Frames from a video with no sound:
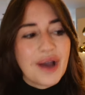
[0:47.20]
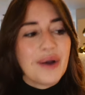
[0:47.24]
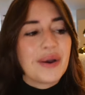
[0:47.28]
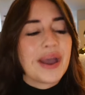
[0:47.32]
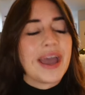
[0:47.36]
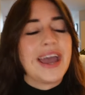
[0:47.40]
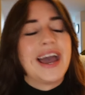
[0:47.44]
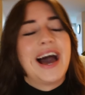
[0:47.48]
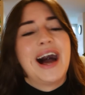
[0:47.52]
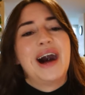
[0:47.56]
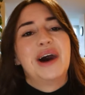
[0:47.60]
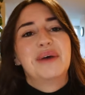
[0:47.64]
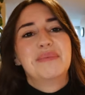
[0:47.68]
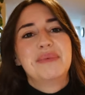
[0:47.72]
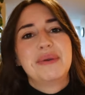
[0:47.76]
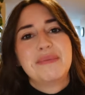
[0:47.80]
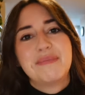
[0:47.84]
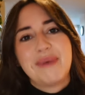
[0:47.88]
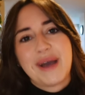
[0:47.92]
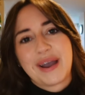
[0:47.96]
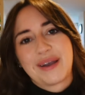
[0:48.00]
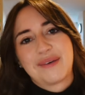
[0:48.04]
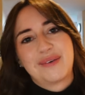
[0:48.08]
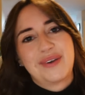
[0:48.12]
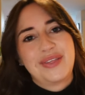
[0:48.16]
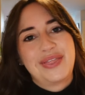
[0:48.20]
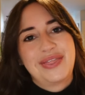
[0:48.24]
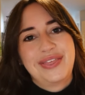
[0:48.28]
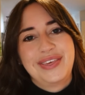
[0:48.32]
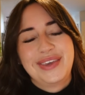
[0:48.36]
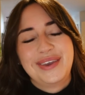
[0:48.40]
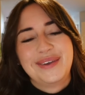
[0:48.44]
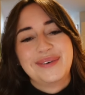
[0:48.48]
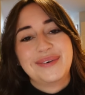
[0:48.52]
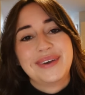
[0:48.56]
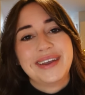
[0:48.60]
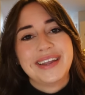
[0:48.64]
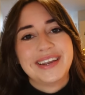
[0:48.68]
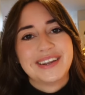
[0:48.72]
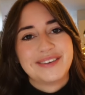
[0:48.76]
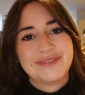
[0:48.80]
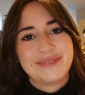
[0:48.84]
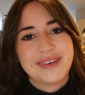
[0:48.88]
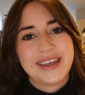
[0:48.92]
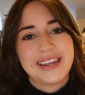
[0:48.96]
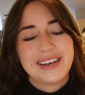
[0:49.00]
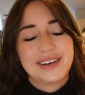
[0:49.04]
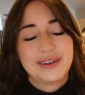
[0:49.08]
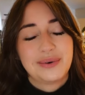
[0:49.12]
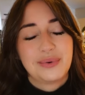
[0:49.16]
Okay, I'll be back with you in a
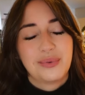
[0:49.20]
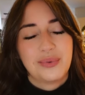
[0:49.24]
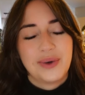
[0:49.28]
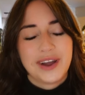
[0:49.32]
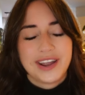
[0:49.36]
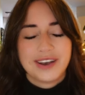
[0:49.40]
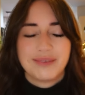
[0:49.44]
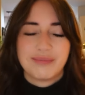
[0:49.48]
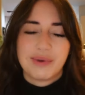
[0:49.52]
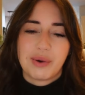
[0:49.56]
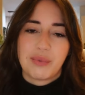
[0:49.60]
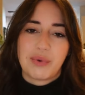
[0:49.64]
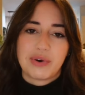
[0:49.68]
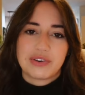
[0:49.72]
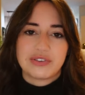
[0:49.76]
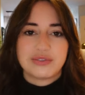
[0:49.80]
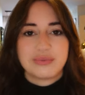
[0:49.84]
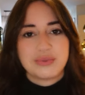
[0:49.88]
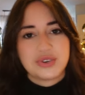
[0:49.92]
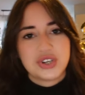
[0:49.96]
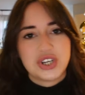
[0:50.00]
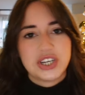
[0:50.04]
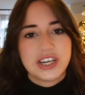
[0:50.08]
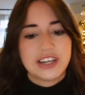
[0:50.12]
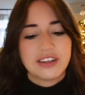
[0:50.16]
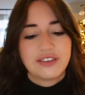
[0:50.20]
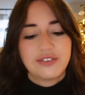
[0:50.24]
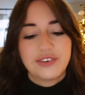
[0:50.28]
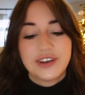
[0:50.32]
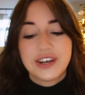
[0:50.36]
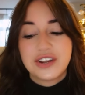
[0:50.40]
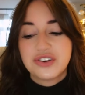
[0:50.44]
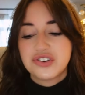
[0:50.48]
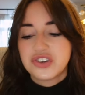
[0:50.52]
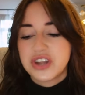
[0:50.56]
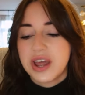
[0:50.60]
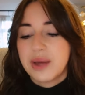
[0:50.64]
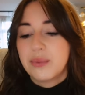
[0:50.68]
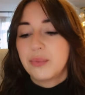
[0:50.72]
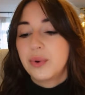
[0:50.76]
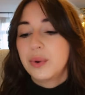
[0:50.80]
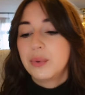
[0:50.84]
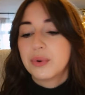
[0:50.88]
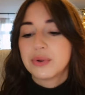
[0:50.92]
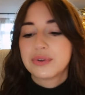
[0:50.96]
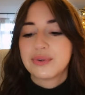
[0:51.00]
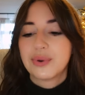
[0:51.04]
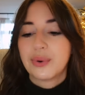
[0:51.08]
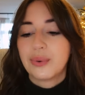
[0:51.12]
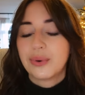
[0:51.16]
bit when my washing machine is finished and we
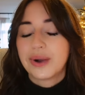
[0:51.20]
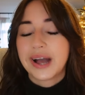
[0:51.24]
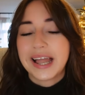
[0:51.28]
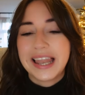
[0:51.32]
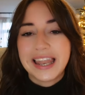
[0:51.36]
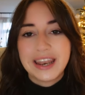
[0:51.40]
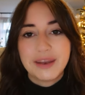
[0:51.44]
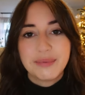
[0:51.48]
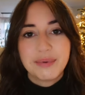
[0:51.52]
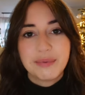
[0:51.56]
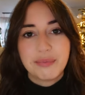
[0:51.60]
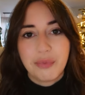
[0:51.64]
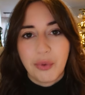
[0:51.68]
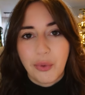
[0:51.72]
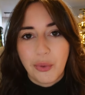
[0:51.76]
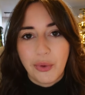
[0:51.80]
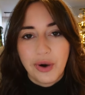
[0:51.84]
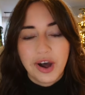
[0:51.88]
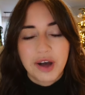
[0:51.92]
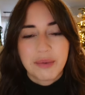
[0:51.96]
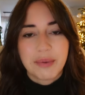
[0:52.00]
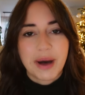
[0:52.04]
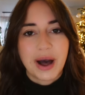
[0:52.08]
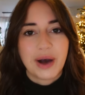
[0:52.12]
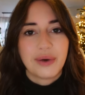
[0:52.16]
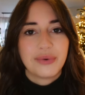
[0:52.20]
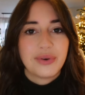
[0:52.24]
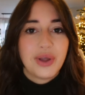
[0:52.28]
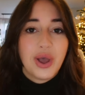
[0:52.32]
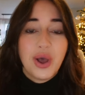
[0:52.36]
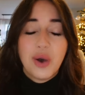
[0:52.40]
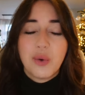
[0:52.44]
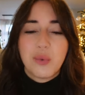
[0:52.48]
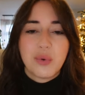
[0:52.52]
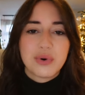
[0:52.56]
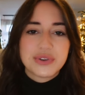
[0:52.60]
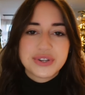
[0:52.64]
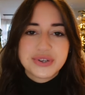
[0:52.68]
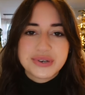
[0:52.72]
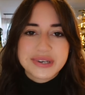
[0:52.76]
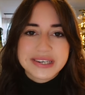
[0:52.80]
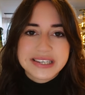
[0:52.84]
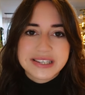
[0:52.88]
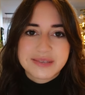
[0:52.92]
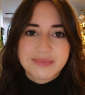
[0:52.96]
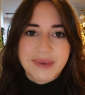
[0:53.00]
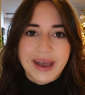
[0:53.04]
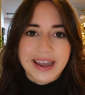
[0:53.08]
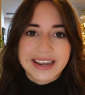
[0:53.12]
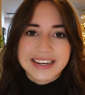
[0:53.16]
will talk a little bit more about what to
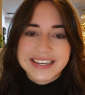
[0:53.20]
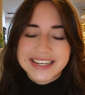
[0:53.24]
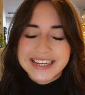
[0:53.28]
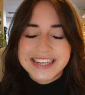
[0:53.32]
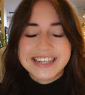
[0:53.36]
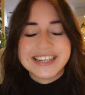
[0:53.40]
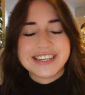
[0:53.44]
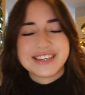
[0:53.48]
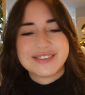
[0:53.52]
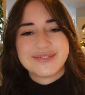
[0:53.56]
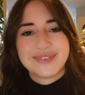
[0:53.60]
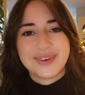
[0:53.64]
expect in this